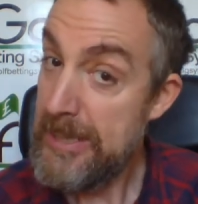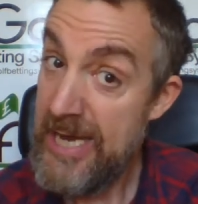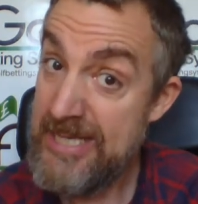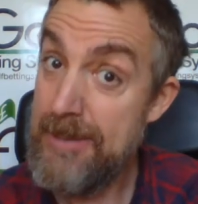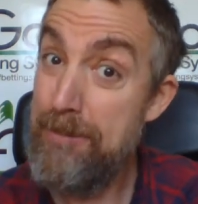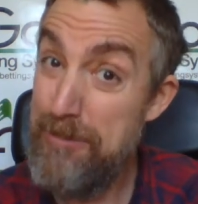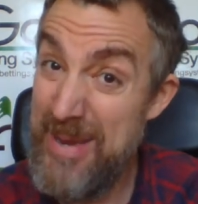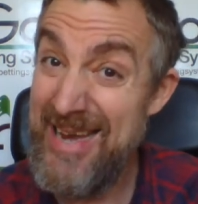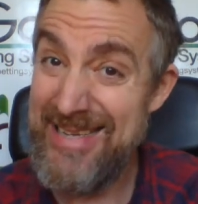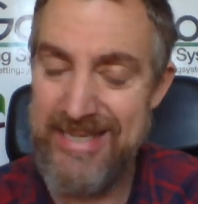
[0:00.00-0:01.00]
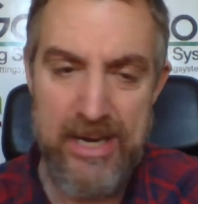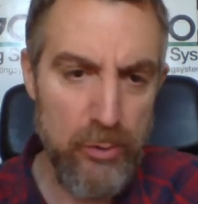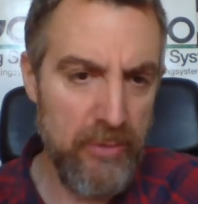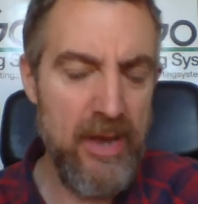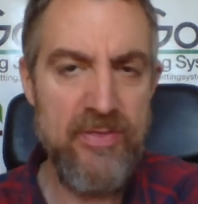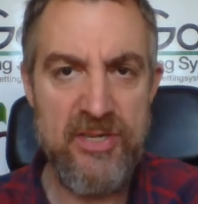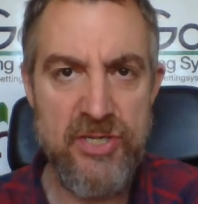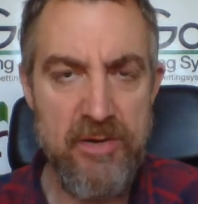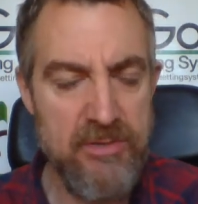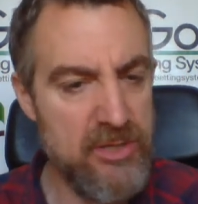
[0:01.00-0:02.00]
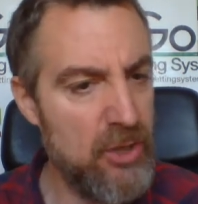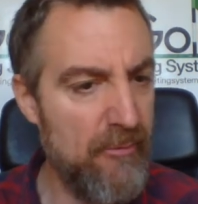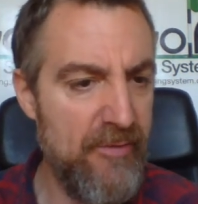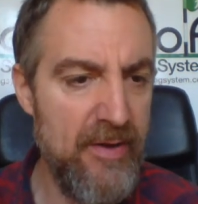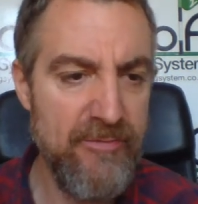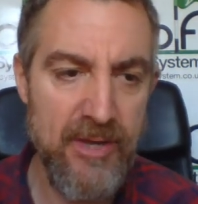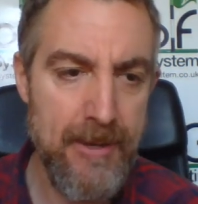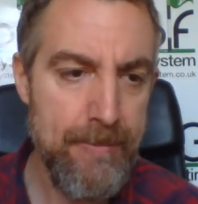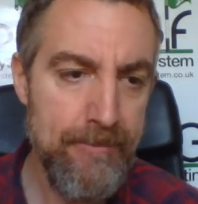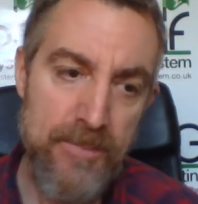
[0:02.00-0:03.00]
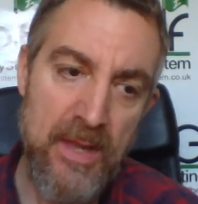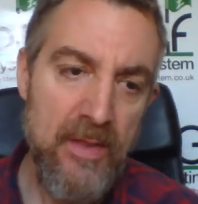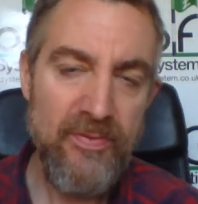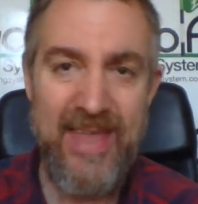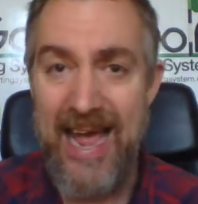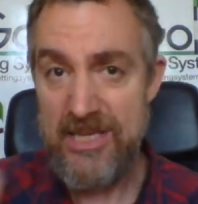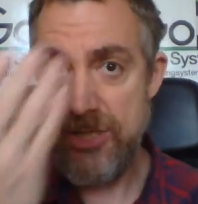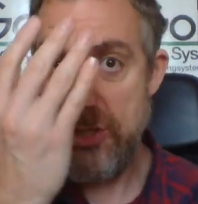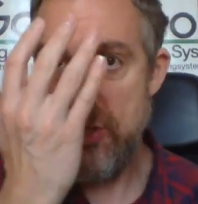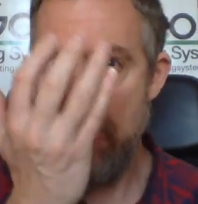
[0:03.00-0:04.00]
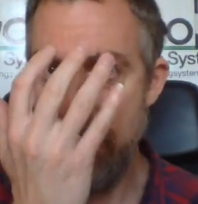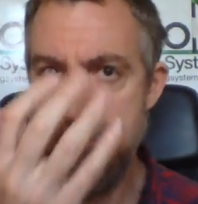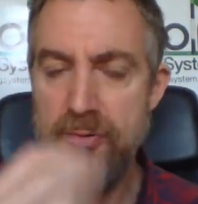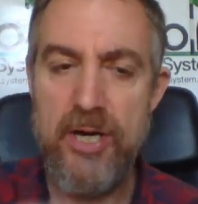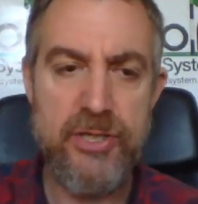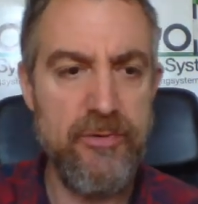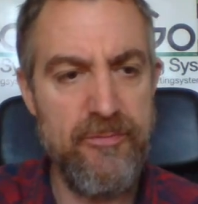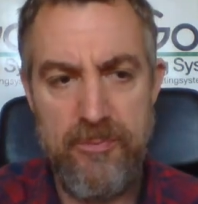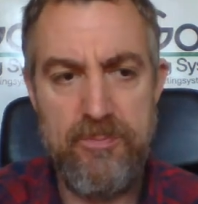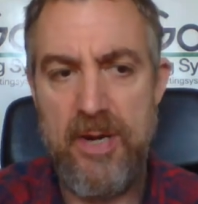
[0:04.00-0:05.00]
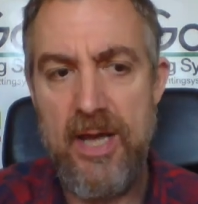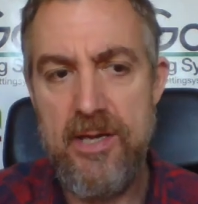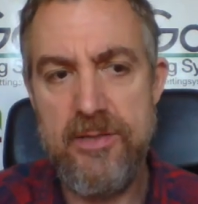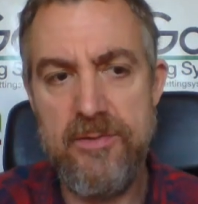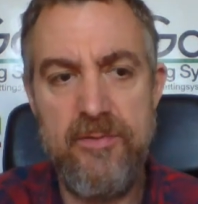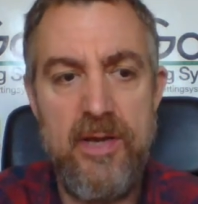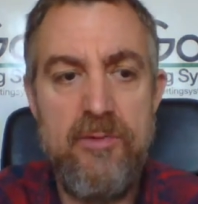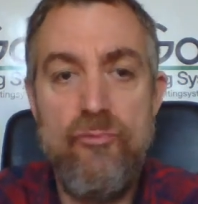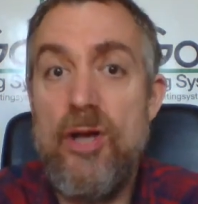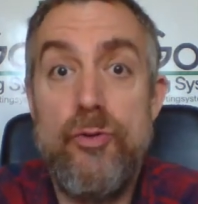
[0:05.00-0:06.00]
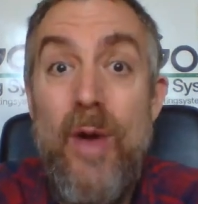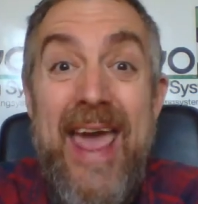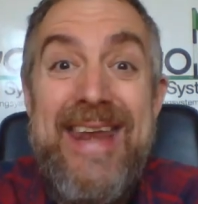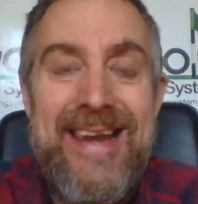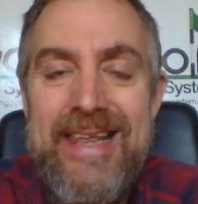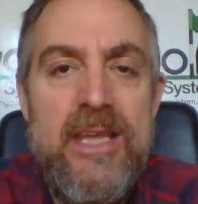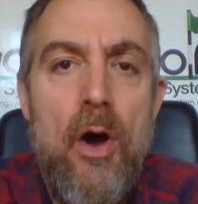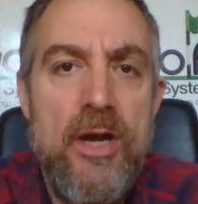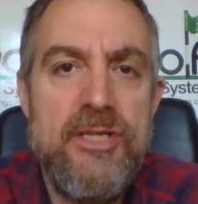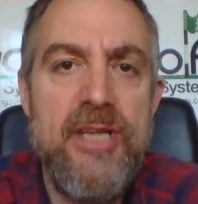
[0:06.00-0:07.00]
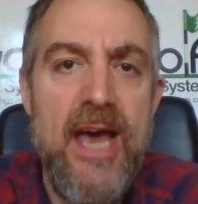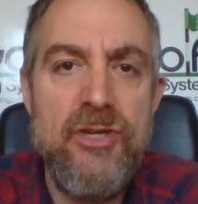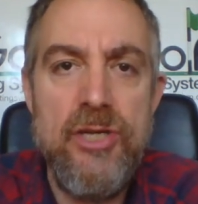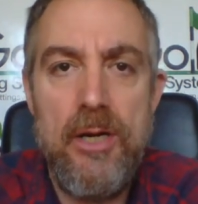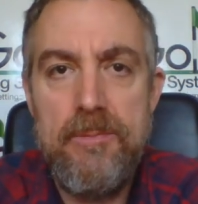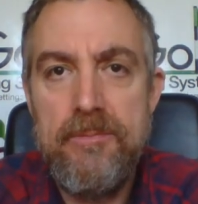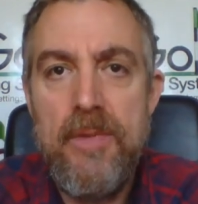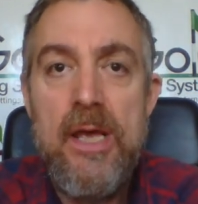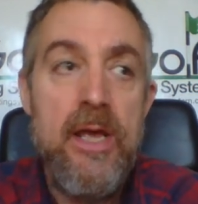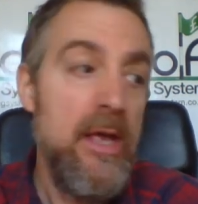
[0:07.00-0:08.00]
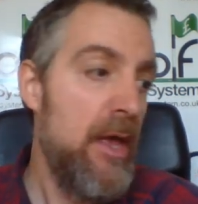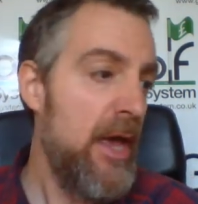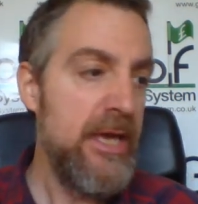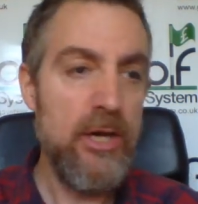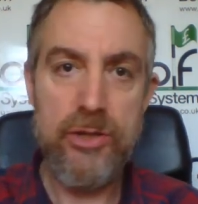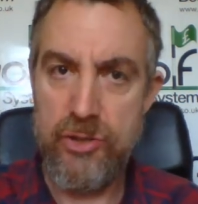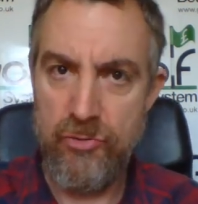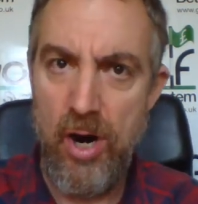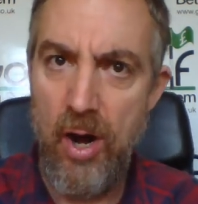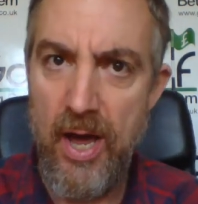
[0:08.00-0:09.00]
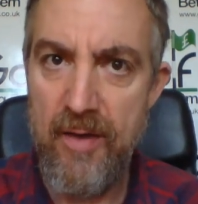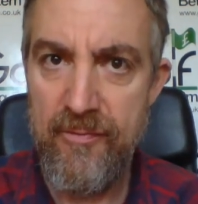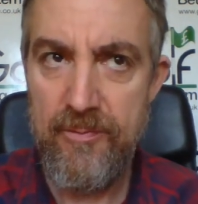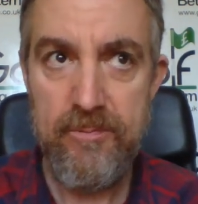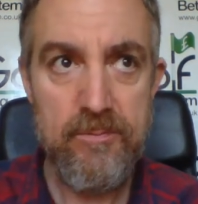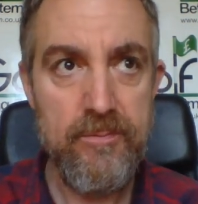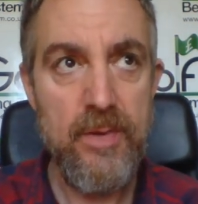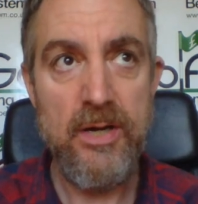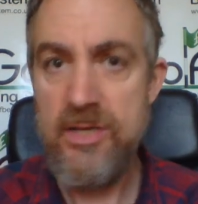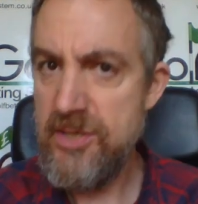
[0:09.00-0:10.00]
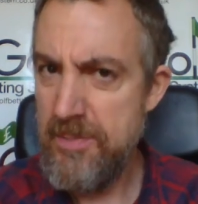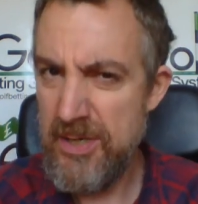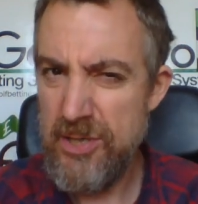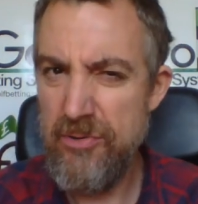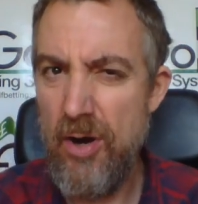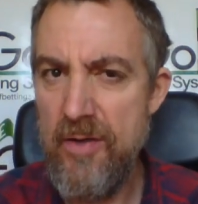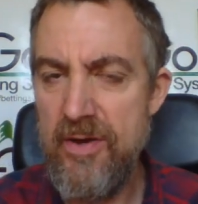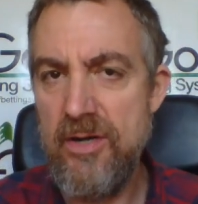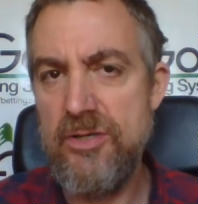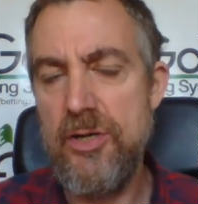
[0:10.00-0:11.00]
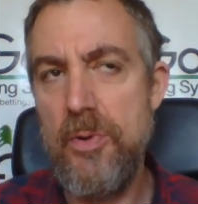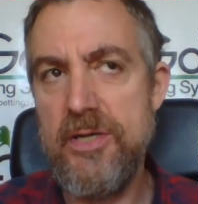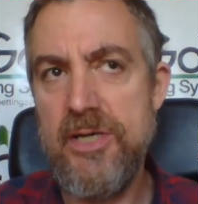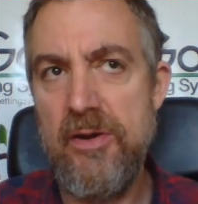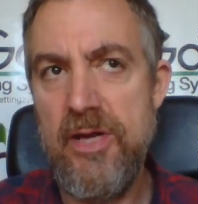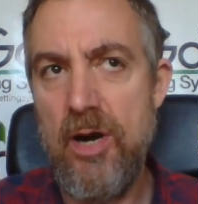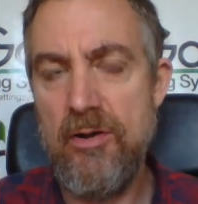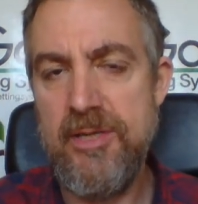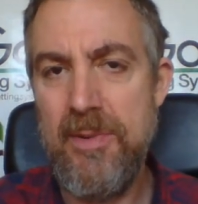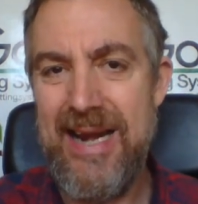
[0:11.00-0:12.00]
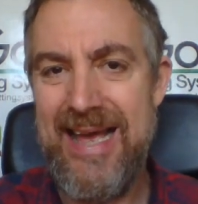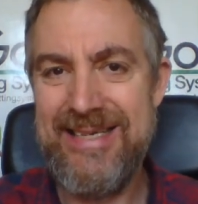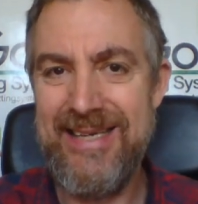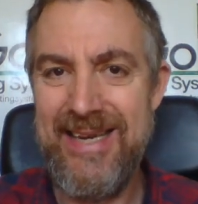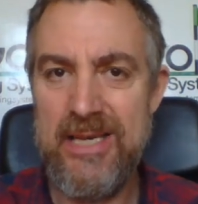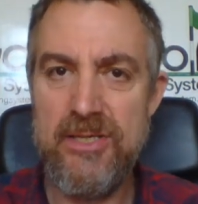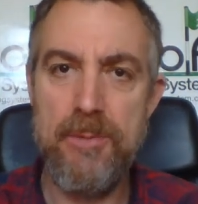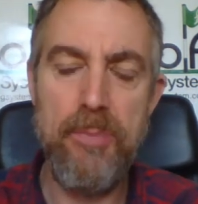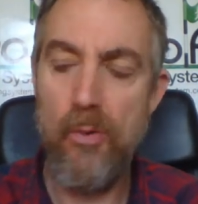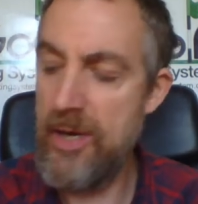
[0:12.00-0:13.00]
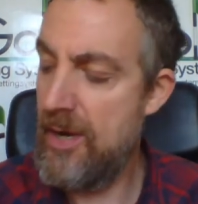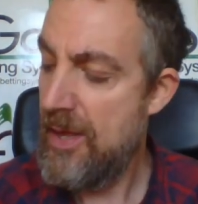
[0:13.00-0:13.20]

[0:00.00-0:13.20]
It's a big deal to end this year in the top fifty. That's a huge pressure for players of a Russell Henley kind of stature. He could thrive. I didn't see much thriving two weeks ago in the R S M Classic. That's the point.